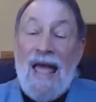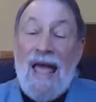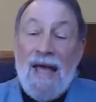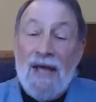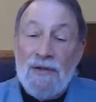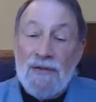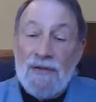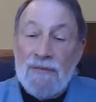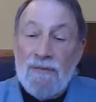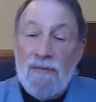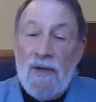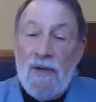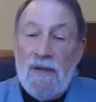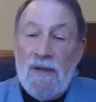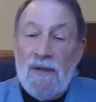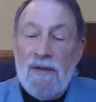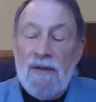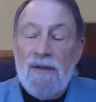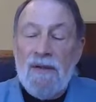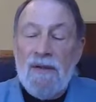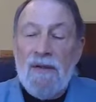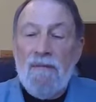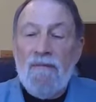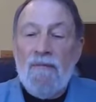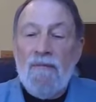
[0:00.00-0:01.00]
asthma,
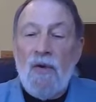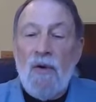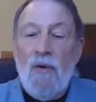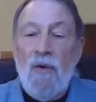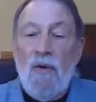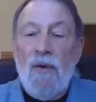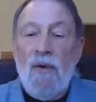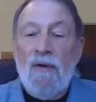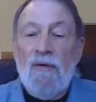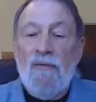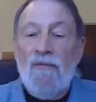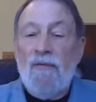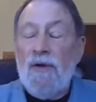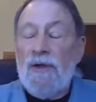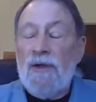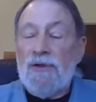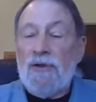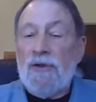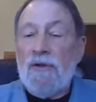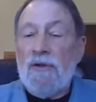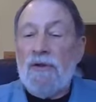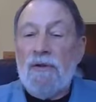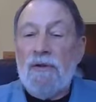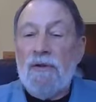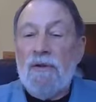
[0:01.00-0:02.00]
all of
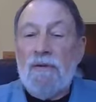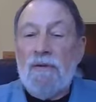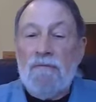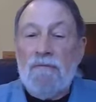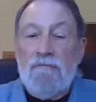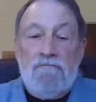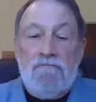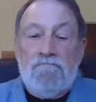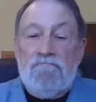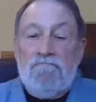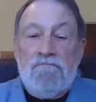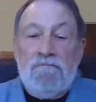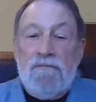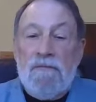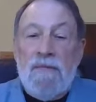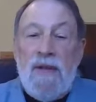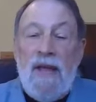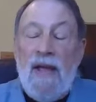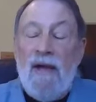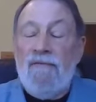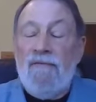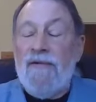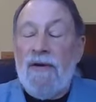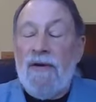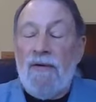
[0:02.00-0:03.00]
which
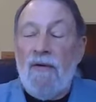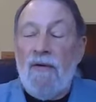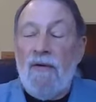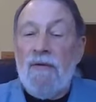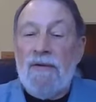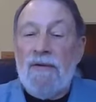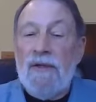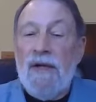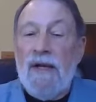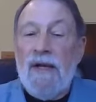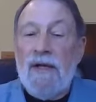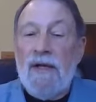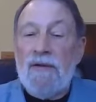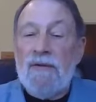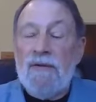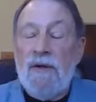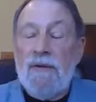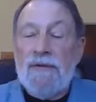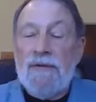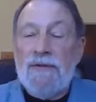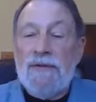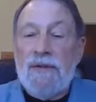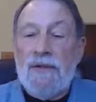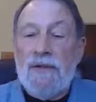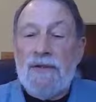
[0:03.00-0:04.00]
have their own
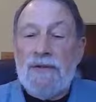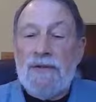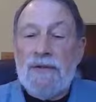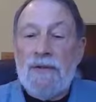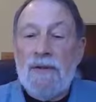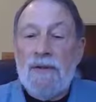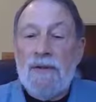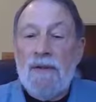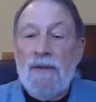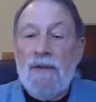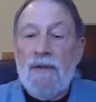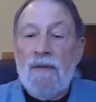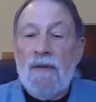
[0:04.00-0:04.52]
diagnosis.